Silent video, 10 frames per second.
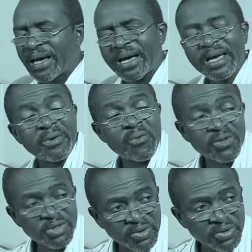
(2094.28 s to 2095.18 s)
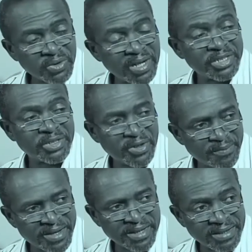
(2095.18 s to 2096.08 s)
I want you to assure
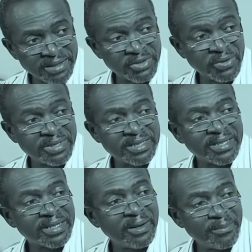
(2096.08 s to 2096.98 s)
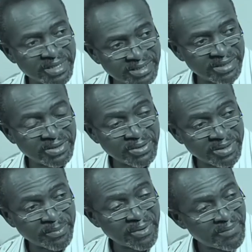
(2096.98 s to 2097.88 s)
me that you are still committed to
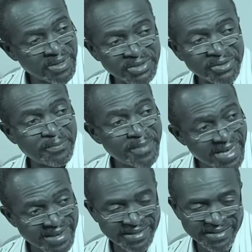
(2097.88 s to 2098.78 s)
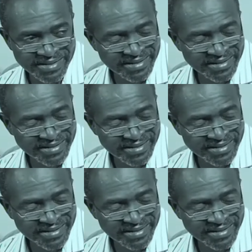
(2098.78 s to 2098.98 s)
the promise you made.